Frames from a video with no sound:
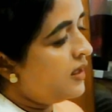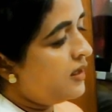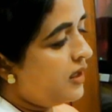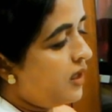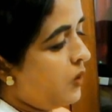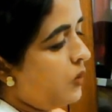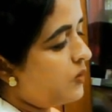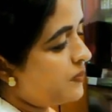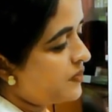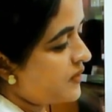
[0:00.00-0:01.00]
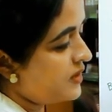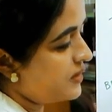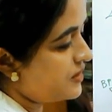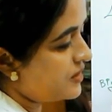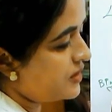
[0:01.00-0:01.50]
Now
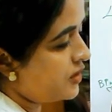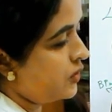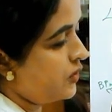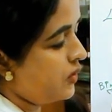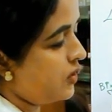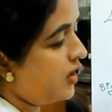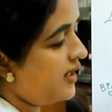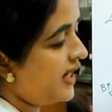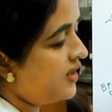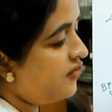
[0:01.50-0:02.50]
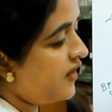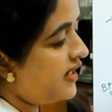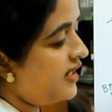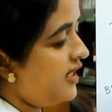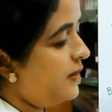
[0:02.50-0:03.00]
this is the notochord, and
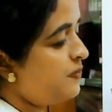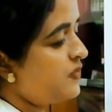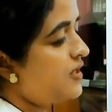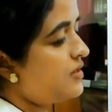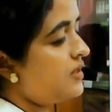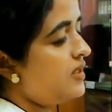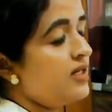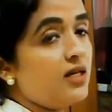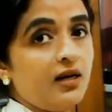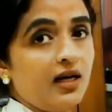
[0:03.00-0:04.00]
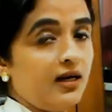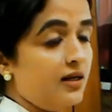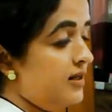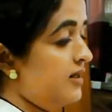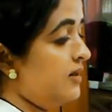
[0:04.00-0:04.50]
finally there is a theory
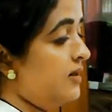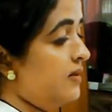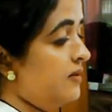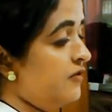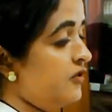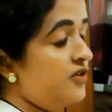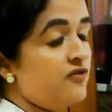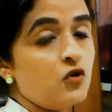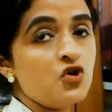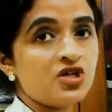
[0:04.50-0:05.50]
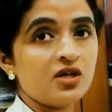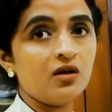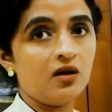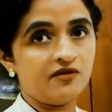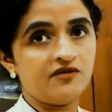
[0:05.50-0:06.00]
for the fusion
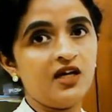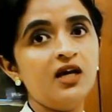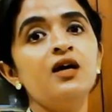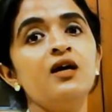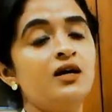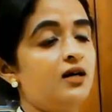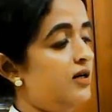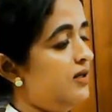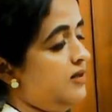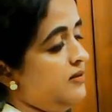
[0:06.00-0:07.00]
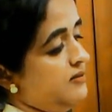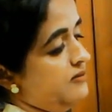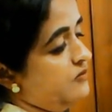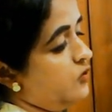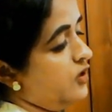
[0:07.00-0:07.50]
of the
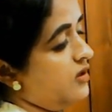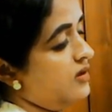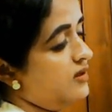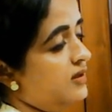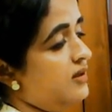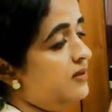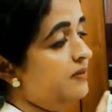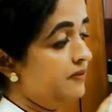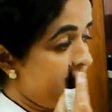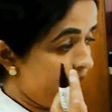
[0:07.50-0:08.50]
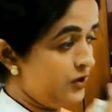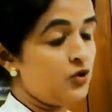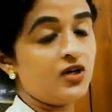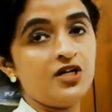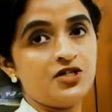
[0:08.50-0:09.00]
the
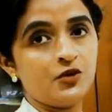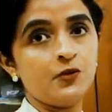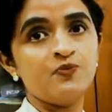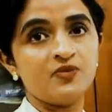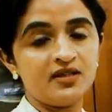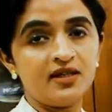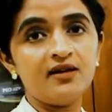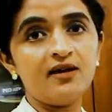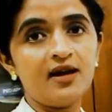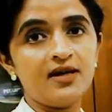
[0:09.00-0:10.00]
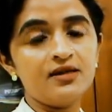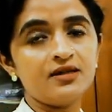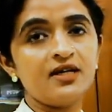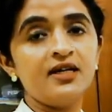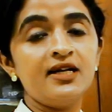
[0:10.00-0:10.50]
neural tube. The theory
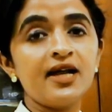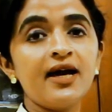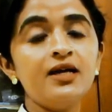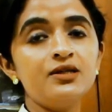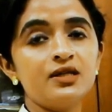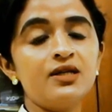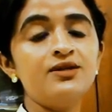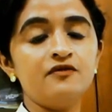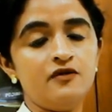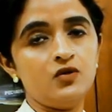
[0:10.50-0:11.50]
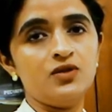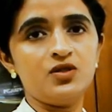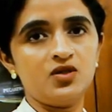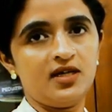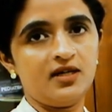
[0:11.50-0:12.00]
is like cells fuse
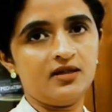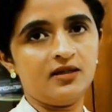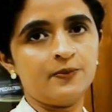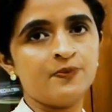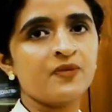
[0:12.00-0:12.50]
together.